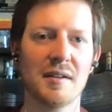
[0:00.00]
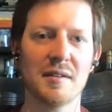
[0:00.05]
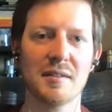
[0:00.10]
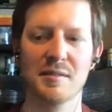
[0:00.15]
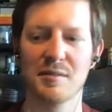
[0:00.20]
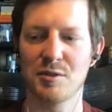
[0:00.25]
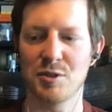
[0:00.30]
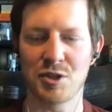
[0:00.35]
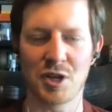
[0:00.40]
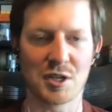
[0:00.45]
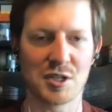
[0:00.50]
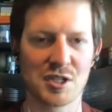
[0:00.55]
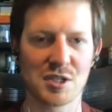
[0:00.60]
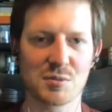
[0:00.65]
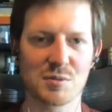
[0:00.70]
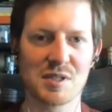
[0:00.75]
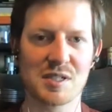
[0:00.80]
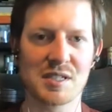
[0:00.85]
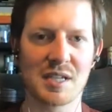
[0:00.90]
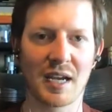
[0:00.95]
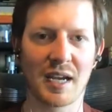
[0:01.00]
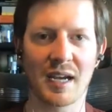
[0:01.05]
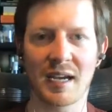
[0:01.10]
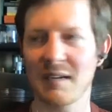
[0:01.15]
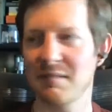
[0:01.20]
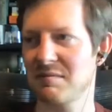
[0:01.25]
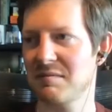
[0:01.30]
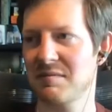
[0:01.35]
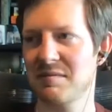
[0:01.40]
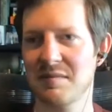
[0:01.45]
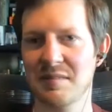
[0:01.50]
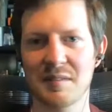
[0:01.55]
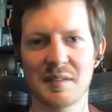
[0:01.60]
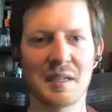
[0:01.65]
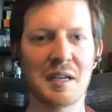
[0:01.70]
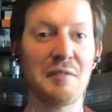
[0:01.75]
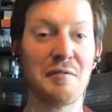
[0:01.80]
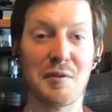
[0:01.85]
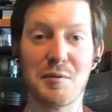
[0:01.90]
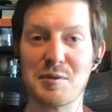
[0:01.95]
judges would say,
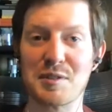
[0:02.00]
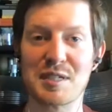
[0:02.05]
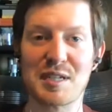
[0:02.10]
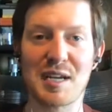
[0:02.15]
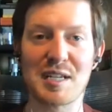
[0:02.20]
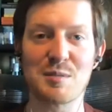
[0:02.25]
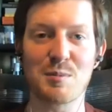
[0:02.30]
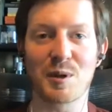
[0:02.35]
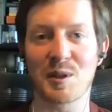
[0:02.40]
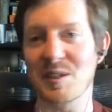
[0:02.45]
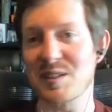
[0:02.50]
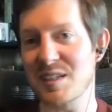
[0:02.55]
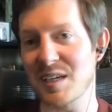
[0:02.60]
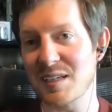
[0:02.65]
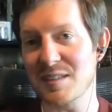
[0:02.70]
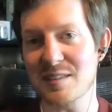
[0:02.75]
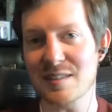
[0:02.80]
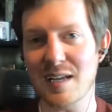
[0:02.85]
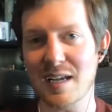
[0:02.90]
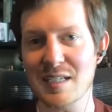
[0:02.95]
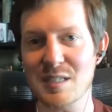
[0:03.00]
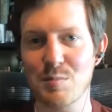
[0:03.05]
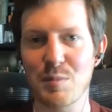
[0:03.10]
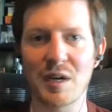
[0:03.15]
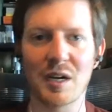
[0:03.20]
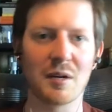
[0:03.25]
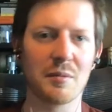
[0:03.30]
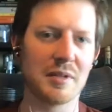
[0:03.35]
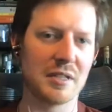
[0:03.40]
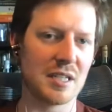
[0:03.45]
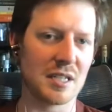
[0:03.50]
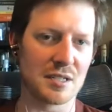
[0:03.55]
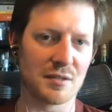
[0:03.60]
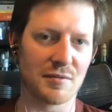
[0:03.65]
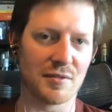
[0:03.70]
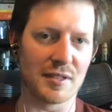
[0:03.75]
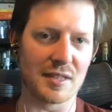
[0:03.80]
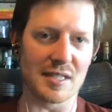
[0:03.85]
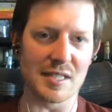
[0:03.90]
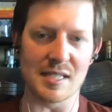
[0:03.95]
if it was a nice beer, they'd say it's a nice beer, but it doesn't
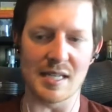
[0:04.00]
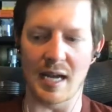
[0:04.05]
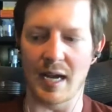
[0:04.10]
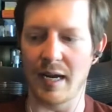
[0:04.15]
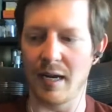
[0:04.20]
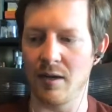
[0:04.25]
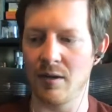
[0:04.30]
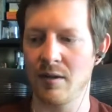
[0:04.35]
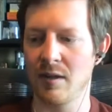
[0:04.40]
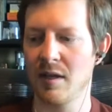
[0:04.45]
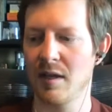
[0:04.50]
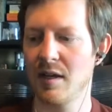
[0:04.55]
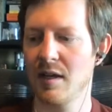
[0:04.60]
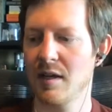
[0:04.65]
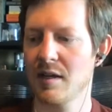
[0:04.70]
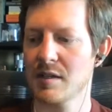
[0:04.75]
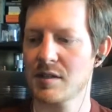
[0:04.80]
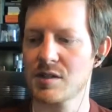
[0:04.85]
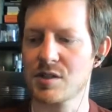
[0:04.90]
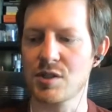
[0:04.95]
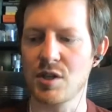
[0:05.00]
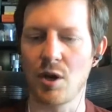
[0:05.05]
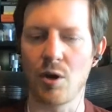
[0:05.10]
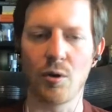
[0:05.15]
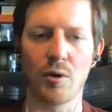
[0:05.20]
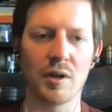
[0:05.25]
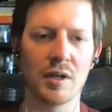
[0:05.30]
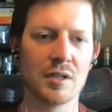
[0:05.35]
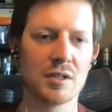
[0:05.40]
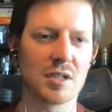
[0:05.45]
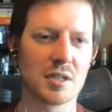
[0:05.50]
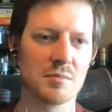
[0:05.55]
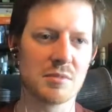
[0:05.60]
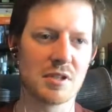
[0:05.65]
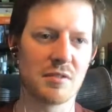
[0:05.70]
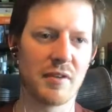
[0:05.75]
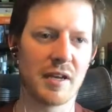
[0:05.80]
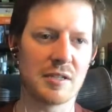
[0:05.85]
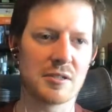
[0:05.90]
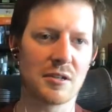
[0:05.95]
fit the style. So in terms
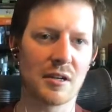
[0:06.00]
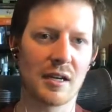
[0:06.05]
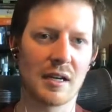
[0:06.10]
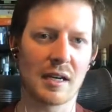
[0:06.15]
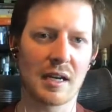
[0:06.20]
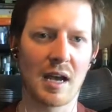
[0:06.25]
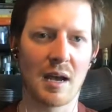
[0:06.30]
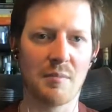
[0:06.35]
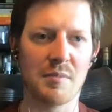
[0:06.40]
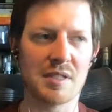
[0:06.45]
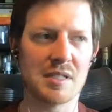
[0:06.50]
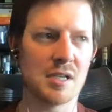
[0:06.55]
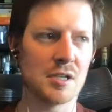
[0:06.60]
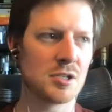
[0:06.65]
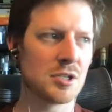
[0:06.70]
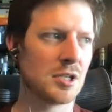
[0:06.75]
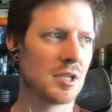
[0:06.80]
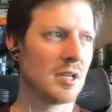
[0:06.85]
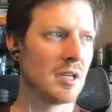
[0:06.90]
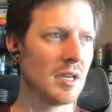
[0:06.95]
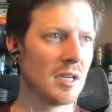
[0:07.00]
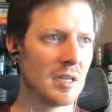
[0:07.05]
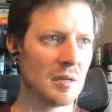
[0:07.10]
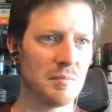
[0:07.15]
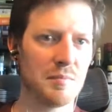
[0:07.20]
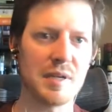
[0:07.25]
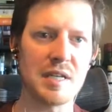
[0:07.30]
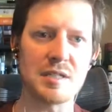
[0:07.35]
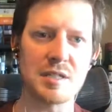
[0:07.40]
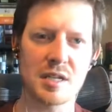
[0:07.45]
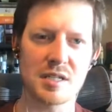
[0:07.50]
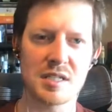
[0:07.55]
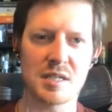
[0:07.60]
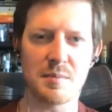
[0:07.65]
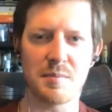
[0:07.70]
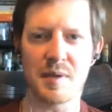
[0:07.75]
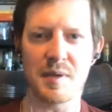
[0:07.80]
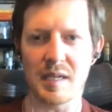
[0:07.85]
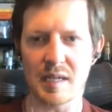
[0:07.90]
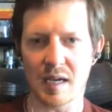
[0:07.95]
of entering in a competition, in a
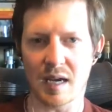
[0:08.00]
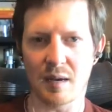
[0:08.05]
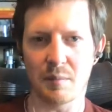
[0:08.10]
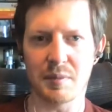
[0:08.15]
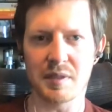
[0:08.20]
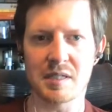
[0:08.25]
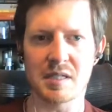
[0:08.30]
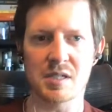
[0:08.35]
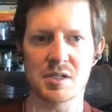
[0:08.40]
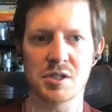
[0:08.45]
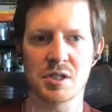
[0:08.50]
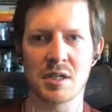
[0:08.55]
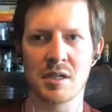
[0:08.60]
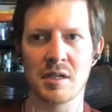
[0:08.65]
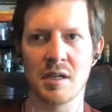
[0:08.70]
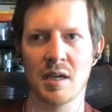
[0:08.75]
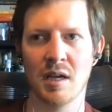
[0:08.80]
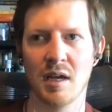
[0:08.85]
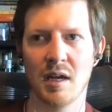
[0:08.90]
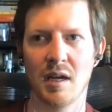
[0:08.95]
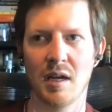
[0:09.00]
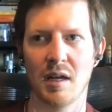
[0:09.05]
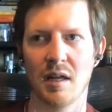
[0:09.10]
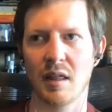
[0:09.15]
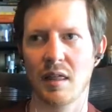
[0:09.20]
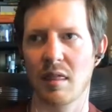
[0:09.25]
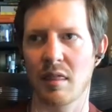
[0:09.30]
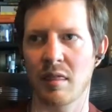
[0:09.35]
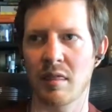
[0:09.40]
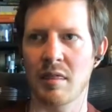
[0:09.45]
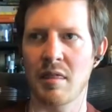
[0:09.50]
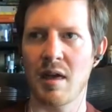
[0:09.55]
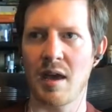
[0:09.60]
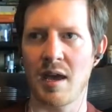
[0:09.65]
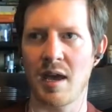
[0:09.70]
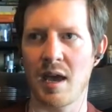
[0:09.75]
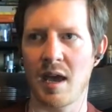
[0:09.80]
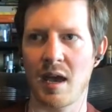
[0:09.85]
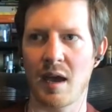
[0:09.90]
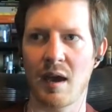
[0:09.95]
BJCP competition,
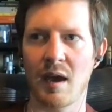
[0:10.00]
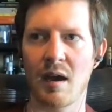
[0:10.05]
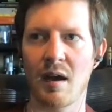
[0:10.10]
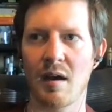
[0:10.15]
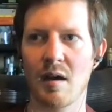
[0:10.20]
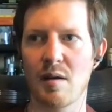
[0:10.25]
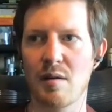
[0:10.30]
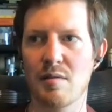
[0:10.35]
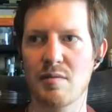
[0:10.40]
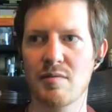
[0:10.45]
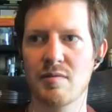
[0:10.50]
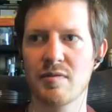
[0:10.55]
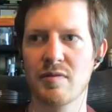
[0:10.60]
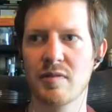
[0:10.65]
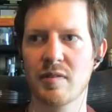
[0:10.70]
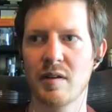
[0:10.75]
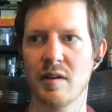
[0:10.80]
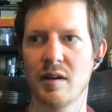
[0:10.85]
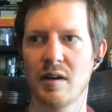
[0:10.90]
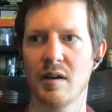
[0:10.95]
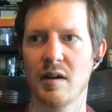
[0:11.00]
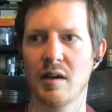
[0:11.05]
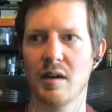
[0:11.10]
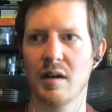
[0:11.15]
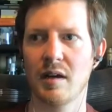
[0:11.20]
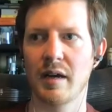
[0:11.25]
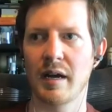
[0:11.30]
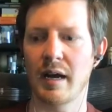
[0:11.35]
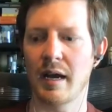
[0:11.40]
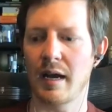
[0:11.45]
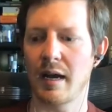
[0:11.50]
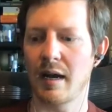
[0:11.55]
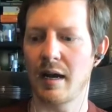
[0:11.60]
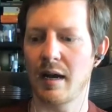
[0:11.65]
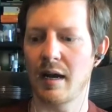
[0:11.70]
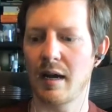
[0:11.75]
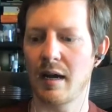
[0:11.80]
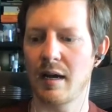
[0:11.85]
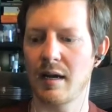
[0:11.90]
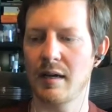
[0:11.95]
they have
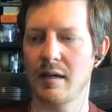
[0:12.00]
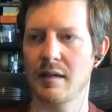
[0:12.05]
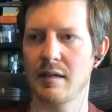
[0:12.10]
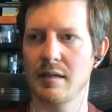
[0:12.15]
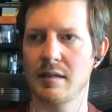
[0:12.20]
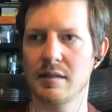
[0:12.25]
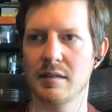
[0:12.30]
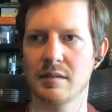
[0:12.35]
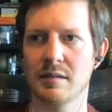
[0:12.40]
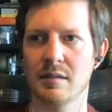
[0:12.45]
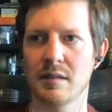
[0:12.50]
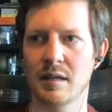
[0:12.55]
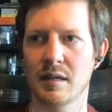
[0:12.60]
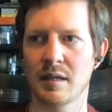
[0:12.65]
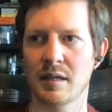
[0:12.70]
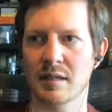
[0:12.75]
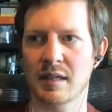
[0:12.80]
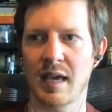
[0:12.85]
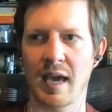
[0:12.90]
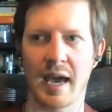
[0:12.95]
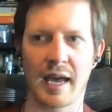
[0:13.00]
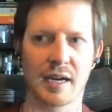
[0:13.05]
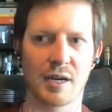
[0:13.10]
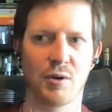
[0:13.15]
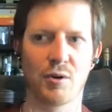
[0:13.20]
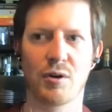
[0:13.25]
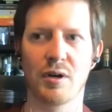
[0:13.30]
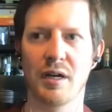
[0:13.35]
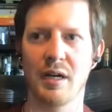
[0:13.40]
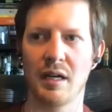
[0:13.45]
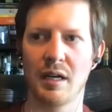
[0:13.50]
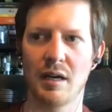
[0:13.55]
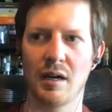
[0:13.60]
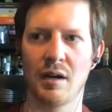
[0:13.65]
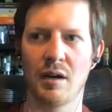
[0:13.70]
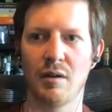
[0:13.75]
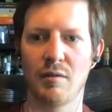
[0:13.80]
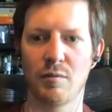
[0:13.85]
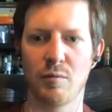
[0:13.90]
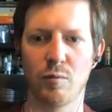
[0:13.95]
a category
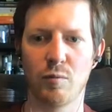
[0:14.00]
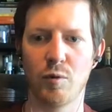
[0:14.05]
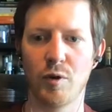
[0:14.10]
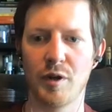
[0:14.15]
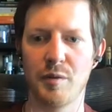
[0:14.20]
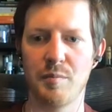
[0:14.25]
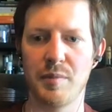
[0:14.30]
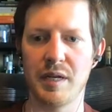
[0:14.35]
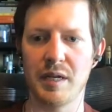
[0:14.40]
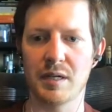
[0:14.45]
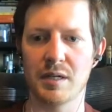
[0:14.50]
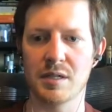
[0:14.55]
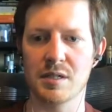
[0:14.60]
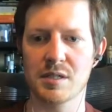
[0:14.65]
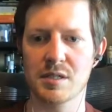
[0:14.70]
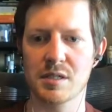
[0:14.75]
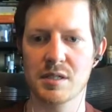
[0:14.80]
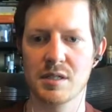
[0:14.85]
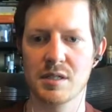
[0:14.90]
of wood beers